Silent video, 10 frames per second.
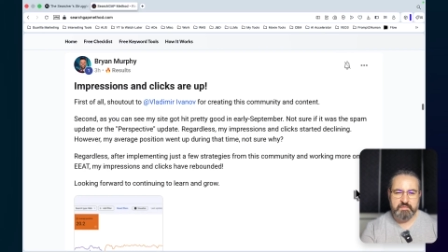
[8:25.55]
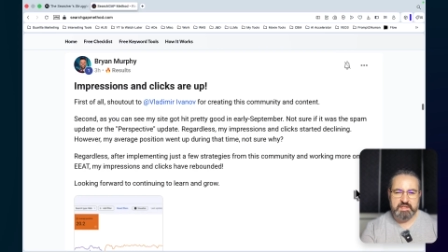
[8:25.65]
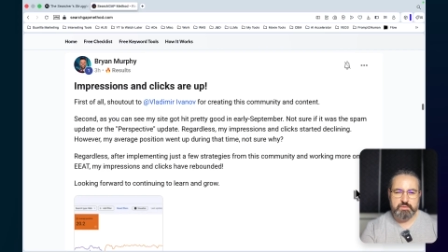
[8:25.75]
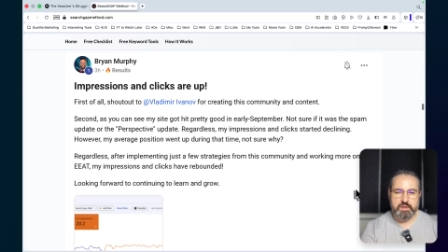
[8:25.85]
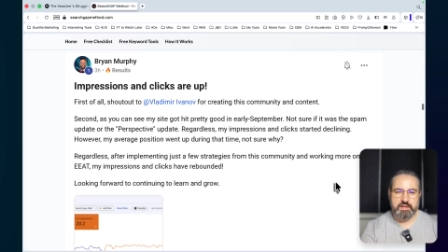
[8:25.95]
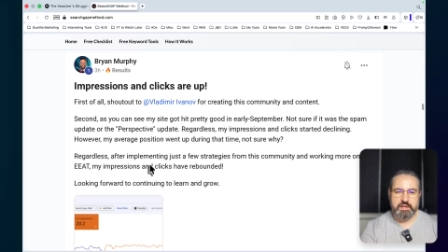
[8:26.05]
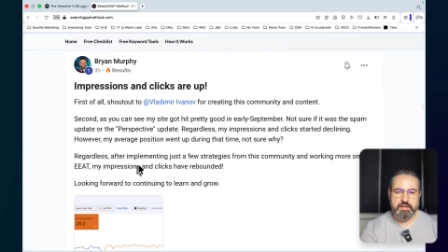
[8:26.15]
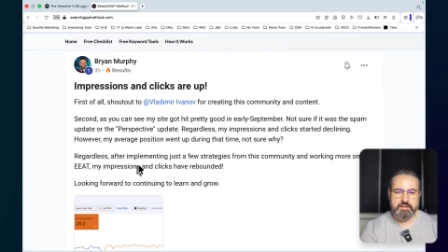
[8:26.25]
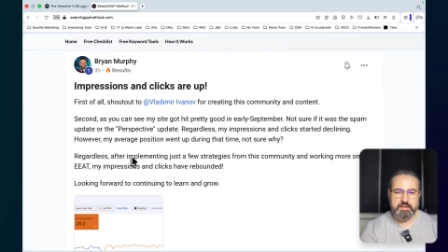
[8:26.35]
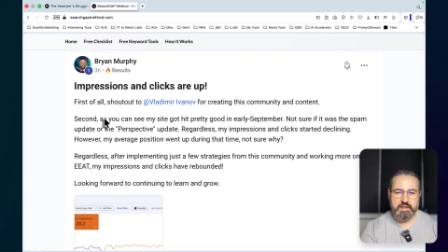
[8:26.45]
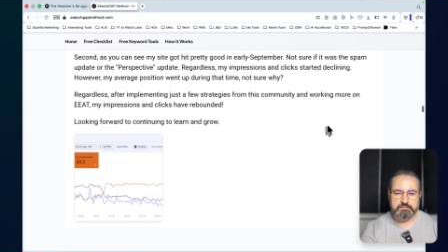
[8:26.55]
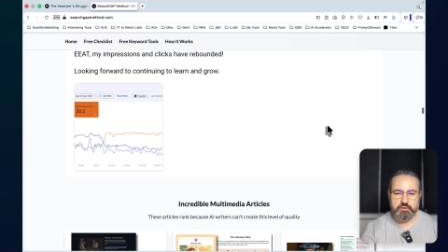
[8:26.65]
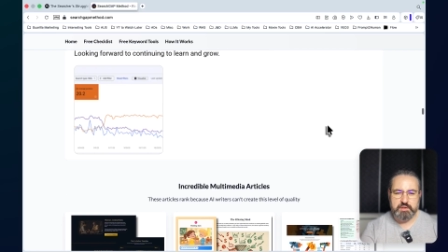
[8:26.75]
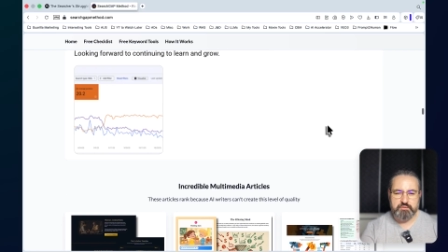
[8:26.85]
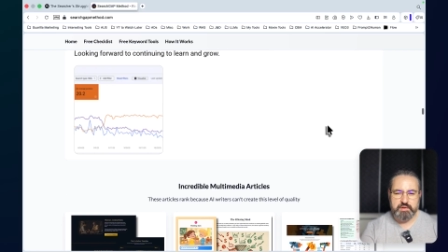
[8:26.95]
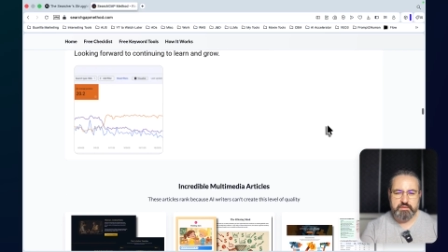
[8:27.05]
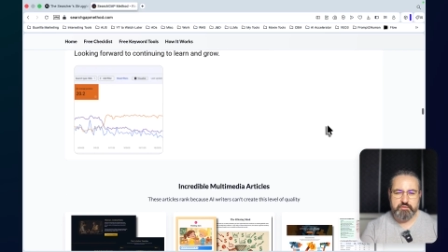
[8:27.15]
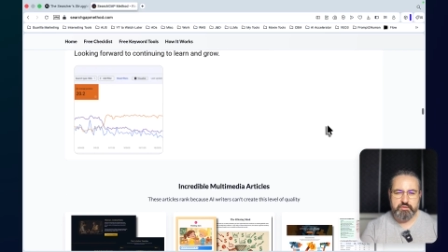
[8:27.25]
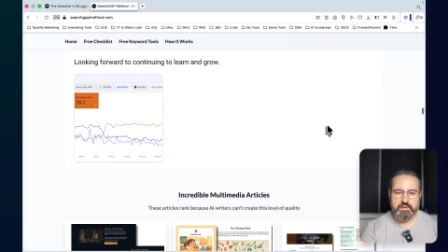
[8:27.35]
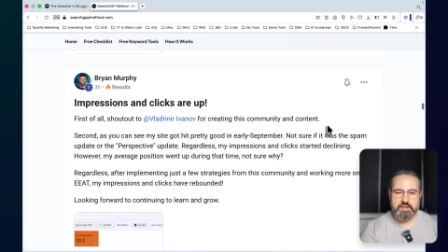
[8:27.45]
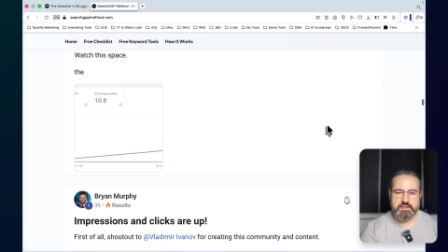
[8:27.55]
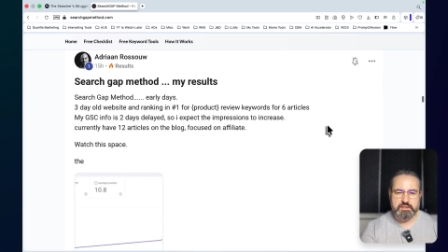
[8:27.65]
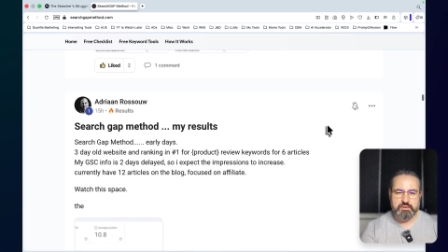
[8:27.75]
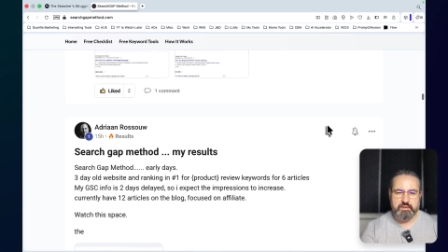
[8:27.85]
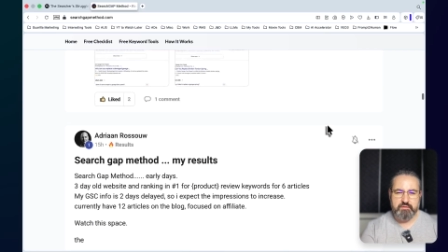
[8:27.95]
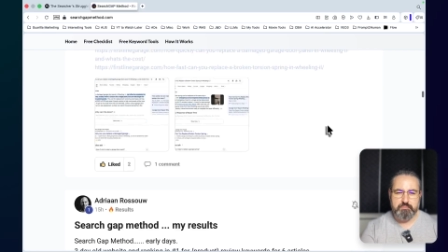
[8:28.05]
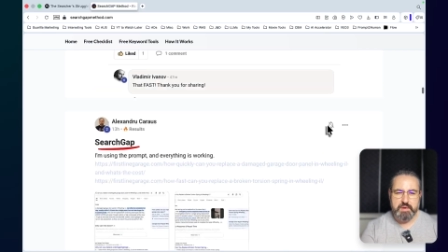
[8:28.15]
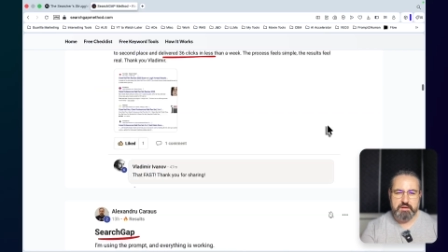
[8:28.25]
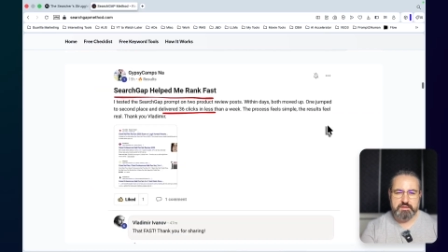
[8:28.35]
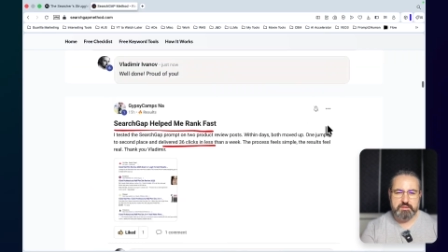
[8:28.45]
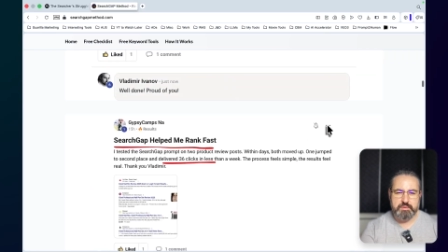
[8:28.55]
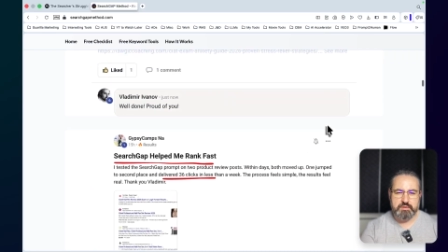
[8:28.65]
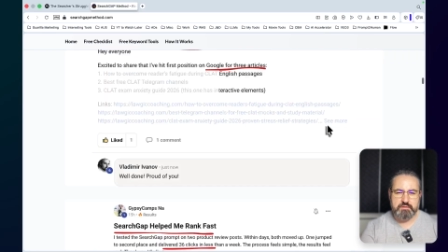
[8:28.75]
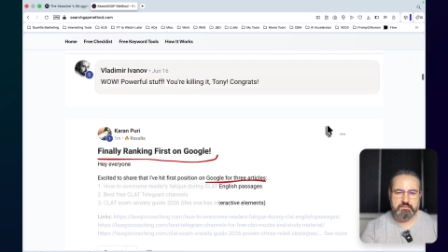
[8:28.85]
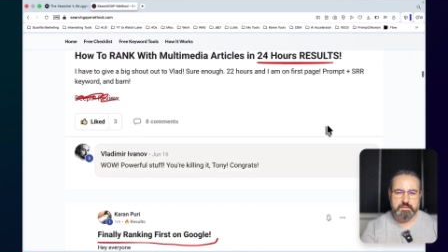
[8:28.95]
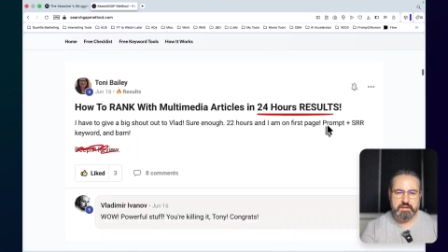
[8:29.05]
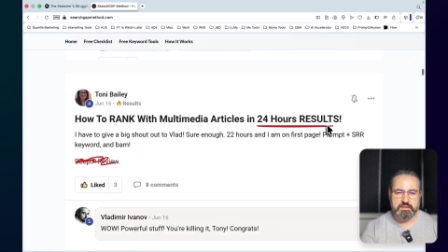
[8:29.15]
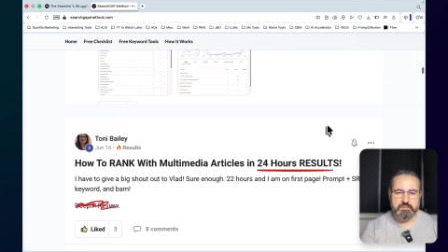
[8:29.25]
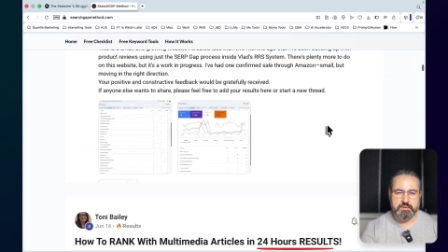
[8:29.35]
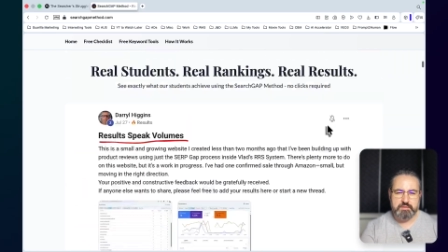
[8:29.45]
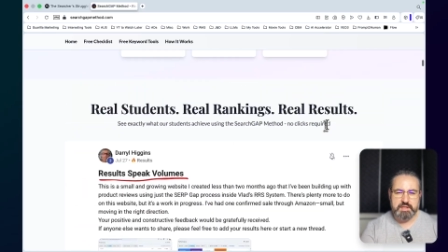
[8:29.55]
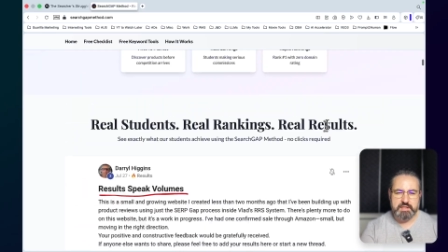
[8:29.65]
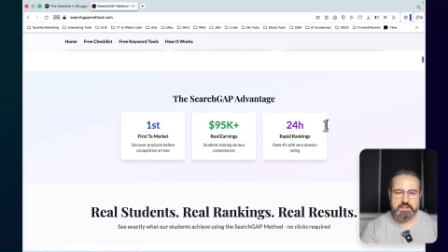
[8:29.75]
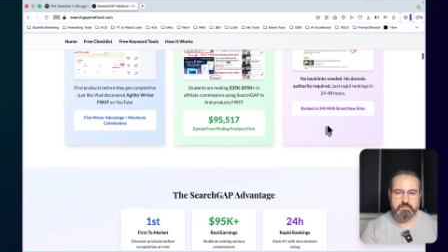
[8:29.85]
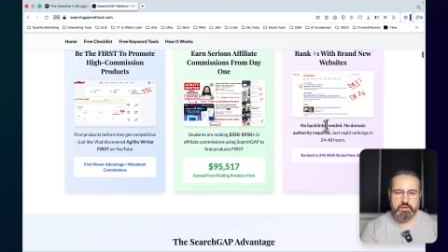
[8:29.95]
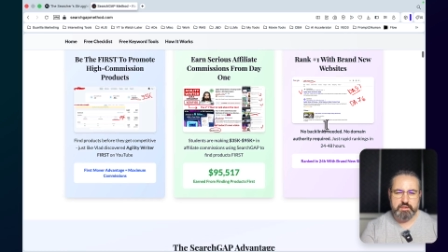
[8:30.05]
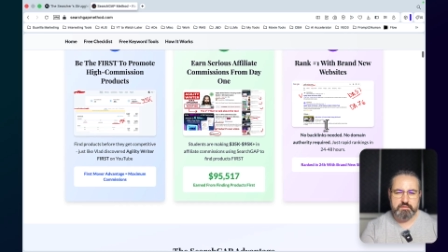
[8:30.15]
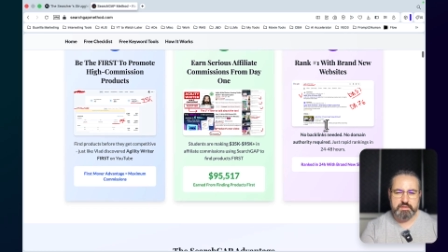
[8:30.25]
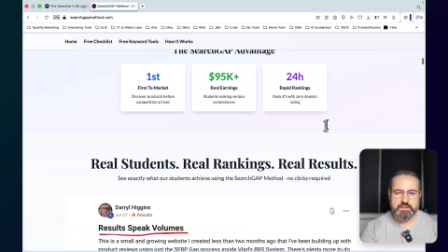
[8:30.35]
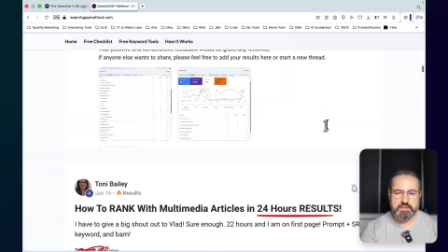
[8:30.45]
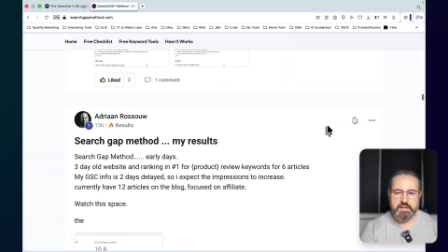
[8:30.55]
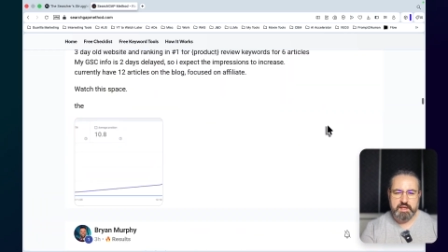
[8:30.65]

This one here, you can read through this. You have multiple, multiple testimonials.